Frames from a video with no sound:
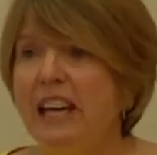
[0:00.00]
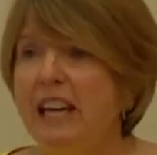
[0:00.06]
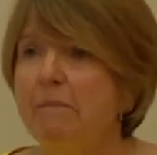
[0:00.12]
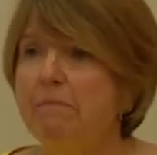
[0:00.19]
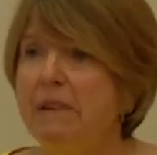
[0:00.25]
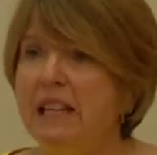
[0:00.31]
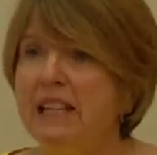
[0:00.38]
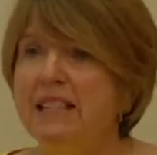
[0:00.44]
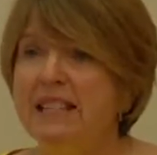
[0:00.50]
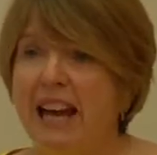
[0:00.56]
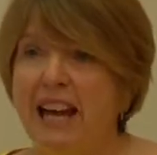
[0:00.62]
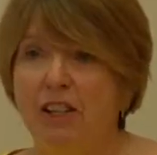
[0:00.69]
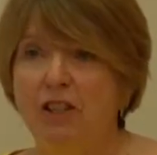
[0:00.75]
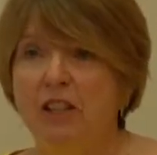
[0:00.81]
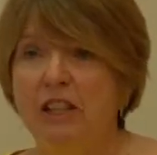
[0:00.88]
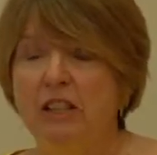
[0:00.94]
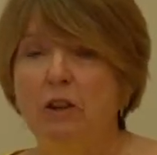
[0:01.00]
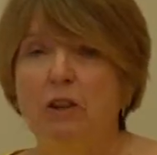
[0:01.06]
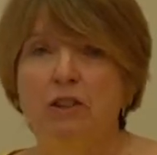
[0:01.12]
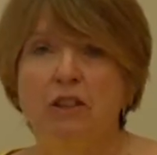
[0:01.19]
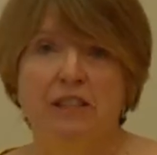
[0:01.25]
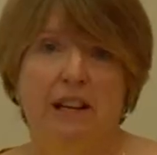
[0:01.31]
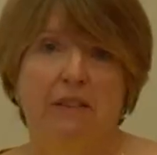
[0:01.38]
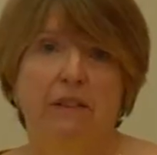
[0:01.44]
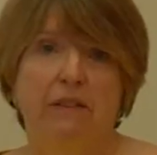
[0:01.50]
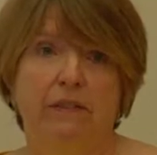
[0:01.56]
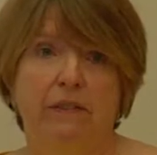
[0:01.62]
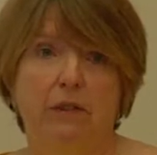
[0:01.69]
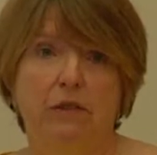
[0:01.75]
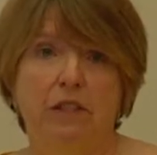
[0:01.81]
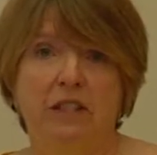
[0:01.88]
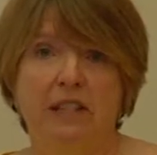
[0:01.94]
it means actually not just having
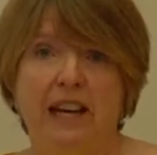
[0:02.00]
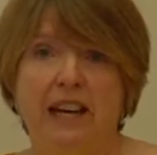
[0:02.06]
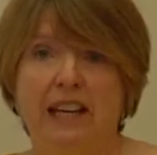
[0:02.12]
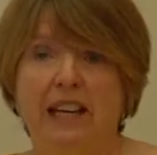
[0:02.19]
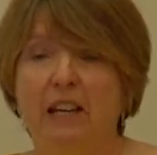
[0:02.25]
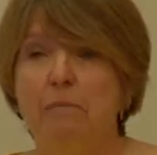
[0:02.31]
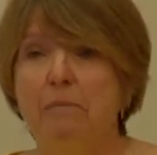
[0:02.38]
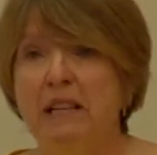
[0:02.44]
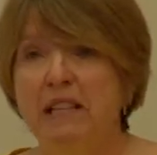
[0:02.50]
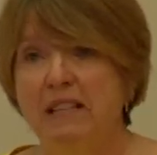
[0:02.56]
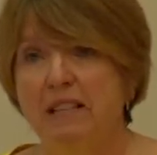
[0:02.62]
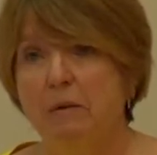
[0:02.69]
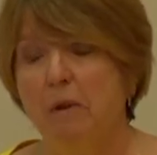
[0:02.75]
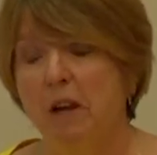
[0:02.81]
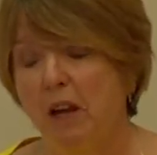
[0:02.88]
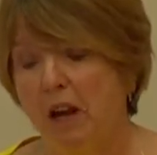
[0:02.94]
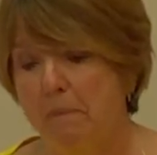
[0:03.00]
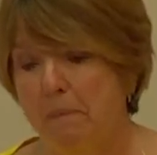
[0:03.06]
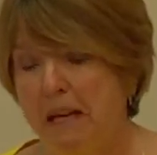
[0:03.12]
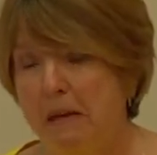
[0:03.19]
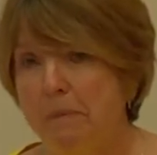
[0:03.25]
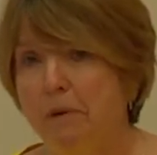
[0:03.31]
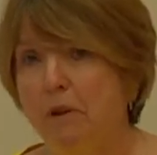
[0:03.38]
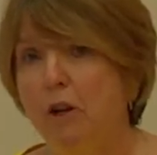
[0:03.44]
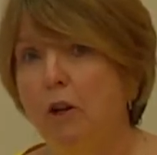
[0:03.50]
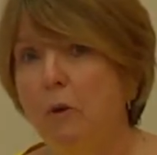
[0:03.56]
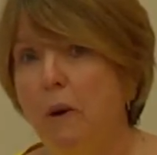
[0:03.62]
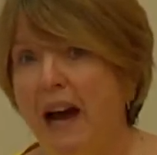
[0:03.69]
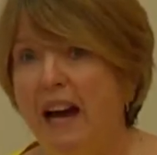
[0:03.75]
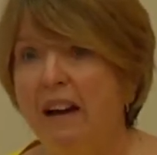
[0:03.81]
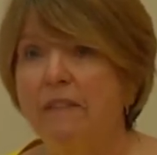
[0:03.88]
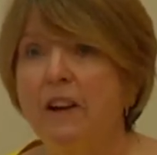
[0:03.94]
food today, it means that people who
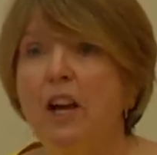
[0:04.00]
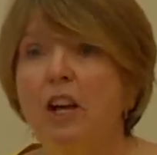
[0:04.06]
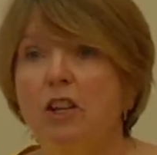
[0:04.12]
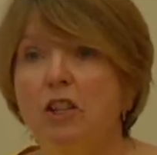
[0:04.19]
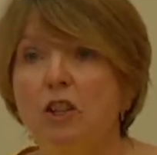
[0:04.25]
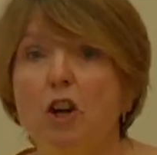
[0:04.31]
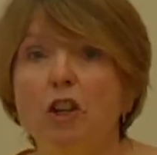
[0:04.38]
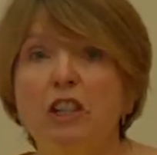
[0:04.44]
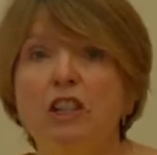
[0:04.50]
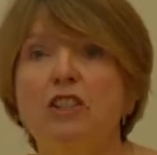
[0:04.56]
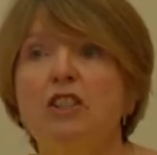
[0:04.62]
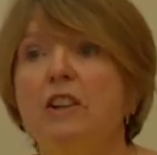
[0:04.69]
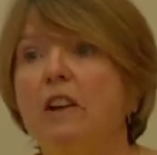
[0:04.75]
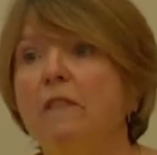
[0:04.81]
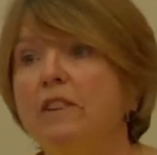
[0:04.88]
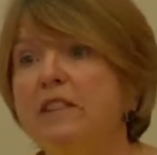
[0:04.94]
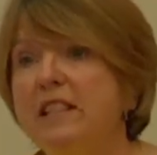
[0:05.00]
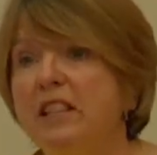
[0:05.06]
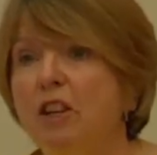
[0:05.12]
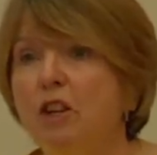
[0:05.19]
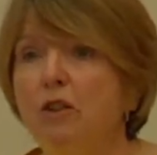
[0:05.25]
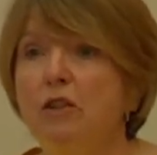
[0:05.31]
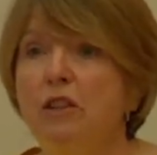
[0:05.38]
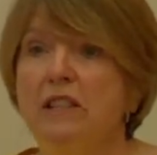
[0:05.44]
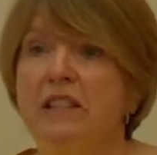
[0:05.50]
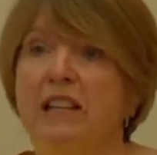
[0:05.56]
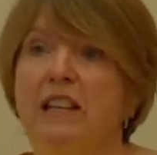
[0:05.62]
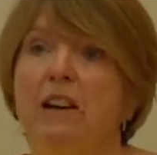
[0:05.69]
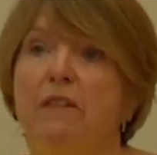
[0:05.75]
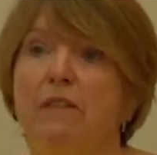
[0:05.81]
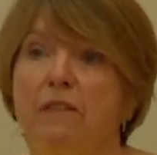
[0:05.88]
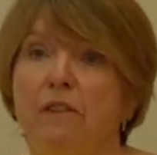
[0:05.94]
have knowledge of the
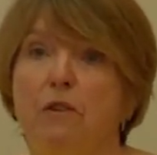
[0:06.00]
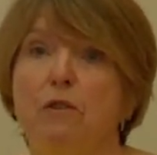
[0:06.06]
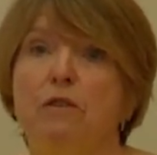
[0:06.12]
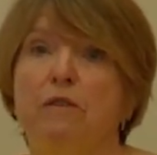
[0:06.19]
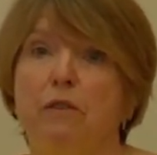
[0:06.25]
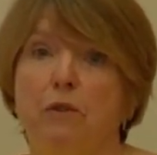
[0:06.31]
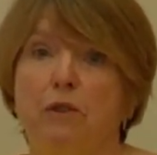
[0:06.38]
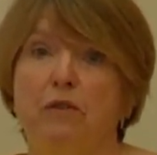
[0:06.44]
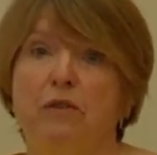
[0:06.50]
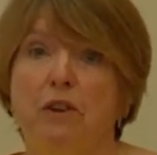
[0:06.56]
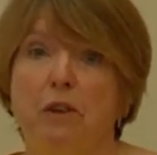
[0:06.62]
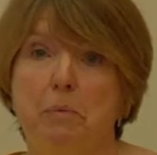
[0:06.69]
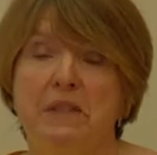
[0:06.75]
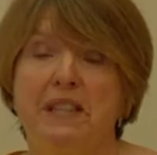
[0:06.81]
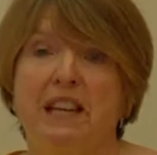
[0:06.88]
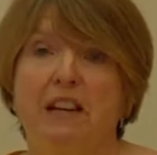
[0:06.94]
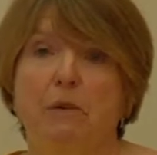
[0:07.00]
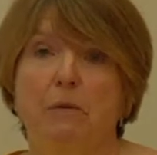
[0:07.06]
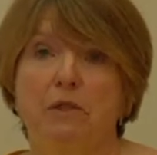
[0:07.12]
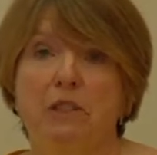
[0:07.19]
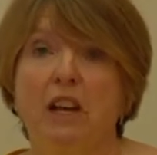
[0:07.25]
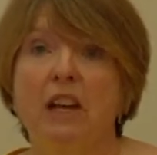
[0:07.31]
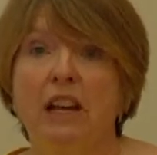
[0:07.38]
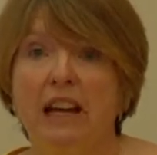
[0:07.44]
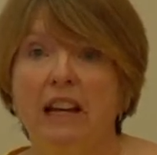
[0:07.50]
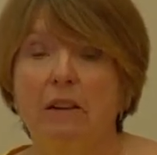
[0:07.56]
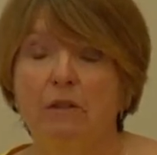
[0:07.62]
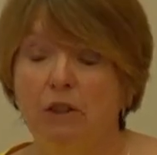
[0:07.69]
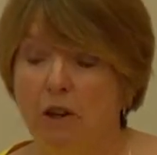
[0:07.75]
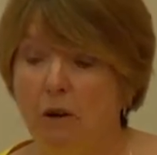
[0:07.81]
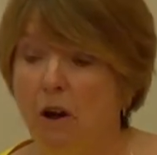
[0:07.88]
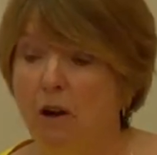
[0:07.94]
security of food for themselves,
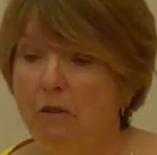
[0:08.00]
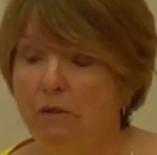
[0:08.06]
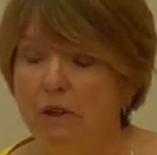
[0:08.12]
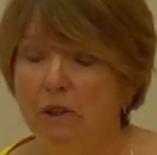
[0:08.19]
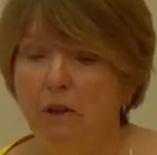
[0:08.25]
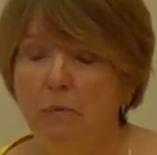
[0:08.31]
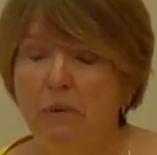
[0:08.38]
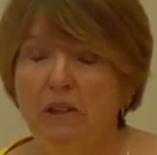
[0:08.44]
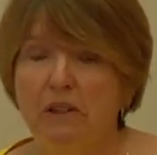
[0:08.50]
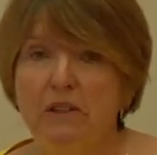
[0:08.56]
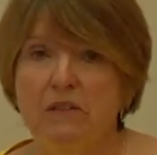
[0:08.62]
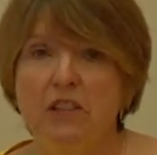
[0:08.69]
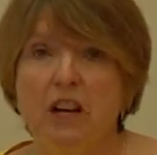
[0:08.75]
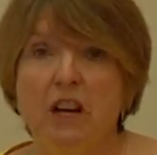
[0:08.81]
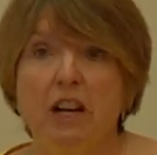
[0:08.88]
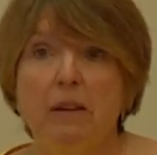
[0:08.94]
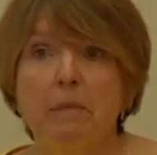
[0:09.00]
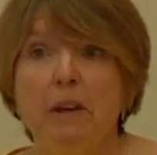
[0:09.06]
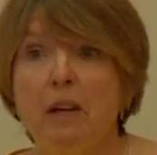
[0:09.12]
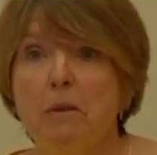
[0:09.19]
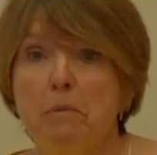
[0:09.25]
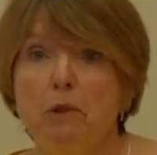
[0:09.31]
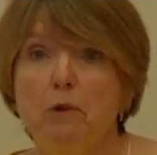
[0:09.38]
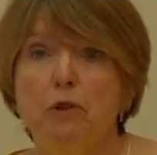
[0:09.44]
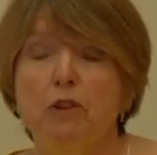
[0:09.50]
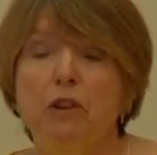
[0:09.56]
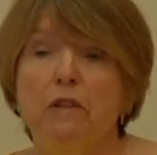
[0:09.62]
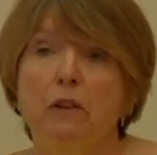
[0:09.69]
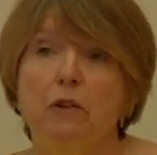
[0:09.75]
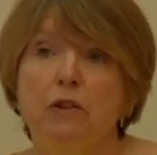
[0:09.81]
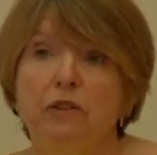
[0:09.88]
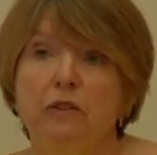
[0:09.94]
over a long period of time, but also,
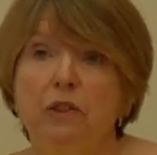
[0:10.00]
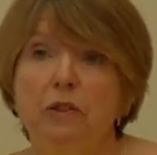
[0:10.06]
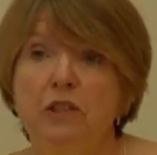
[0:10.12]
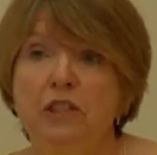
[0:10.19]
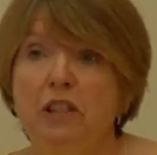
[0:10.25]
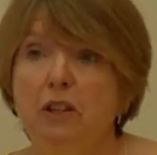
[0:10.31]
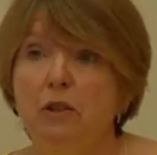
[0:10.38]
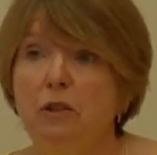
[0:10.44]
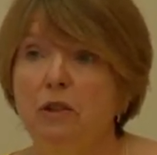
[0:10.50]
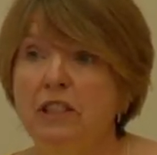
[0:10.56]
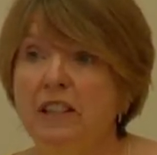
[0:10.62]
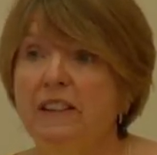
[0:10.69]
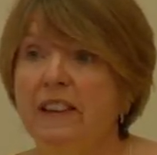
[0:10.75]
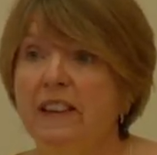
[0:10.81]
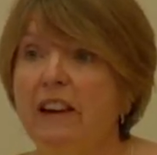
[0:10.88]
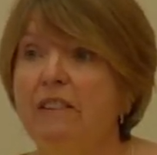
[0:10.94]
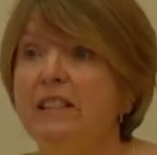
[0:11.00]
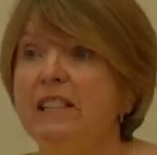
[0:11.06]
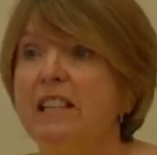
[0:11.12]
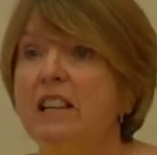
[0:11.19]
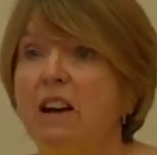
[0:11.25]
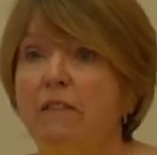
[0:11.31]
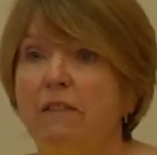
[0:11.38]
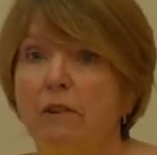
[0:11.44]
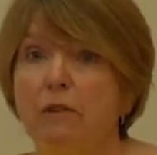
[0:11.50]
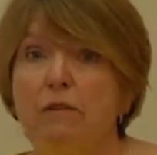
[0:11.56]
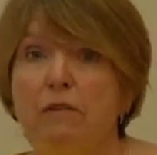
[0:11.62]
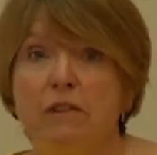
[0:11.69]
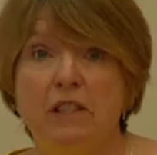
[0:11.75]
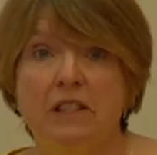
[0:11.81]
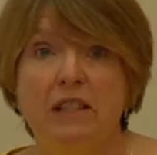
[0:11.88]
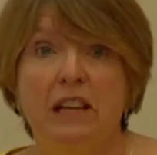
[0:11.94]
of course, food security, that there is enough food
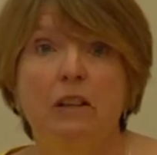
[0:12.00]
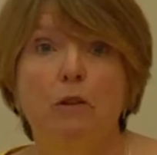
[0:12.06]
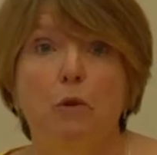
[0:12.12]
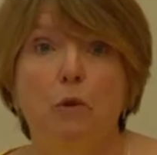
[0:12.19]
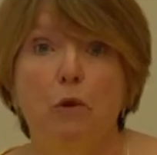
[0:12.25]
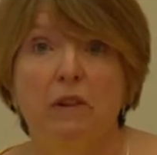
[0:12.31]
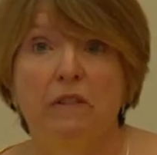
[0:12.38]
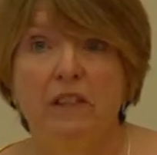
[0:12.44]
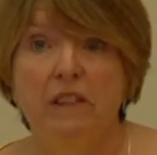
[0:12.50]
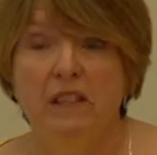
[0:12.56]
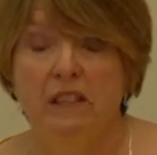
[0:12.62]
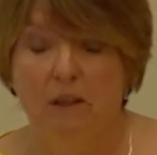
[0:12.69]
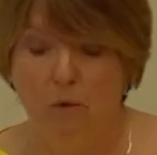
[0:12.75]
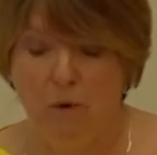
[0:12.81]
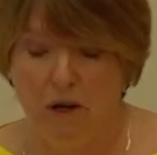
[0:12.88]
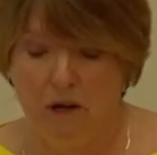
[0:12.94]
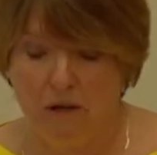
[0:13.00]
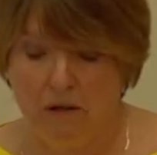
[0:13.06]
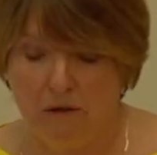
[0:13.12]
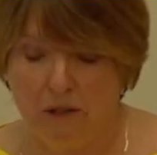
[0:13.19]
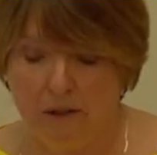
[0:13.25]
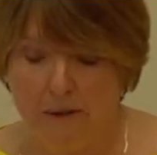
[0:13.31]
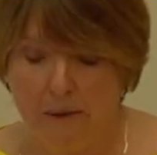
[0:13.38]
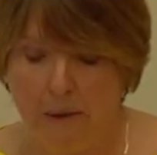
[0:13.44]
for us, in all of us in the world.